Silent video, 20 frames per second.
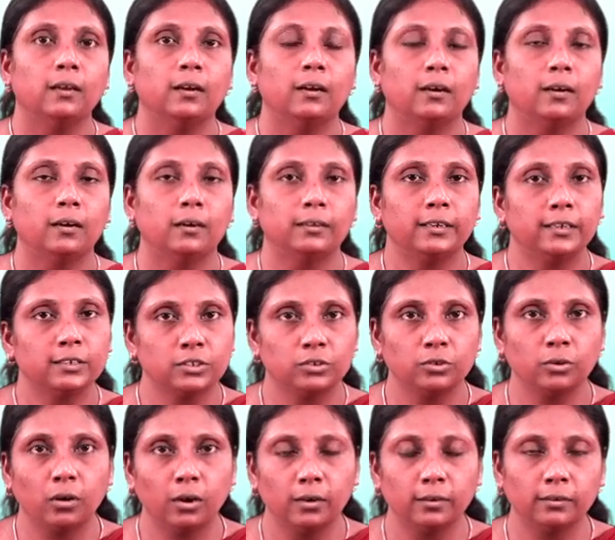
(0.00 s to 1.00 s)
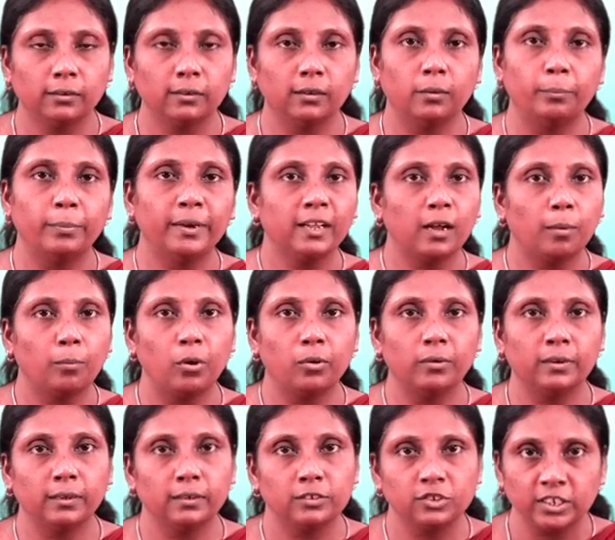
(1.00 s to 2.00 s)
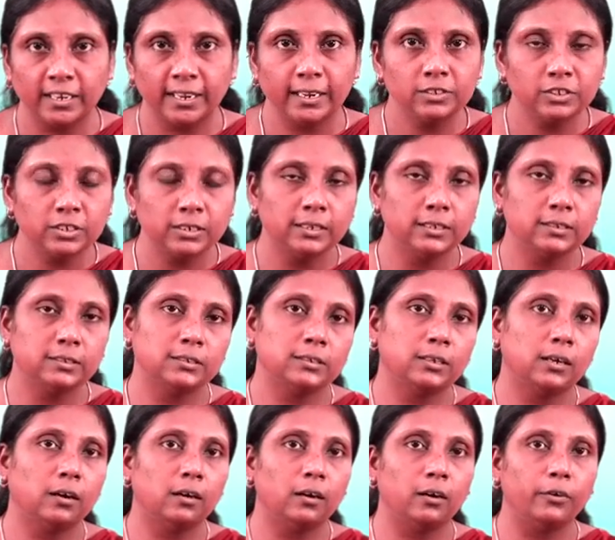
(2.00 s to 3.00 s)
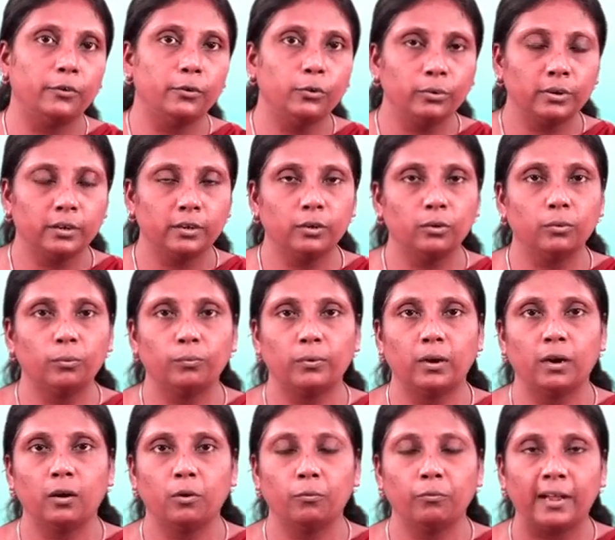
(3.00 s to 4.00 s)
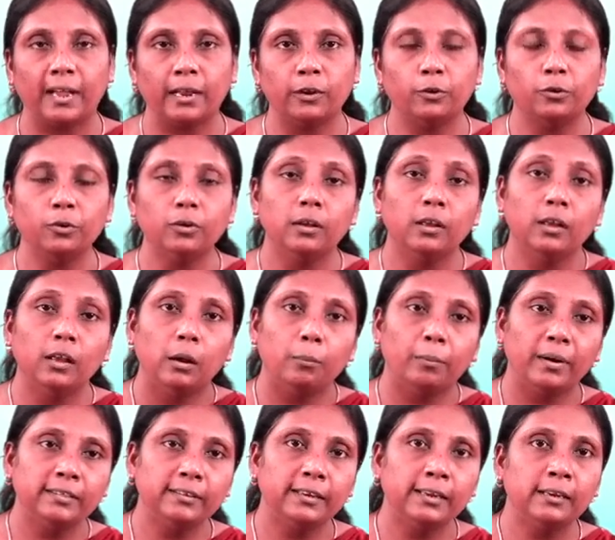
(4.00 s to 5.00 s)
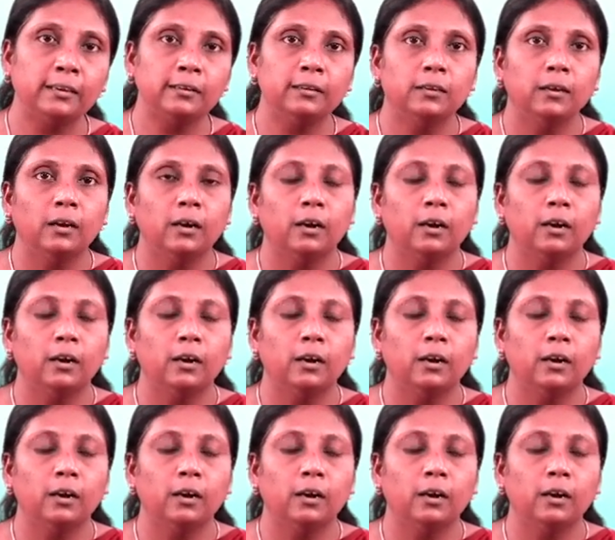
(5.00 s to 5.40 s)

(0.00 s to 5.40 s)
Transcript: uh, does not uh, bring about a change in its uh, nutritive uh, value. But then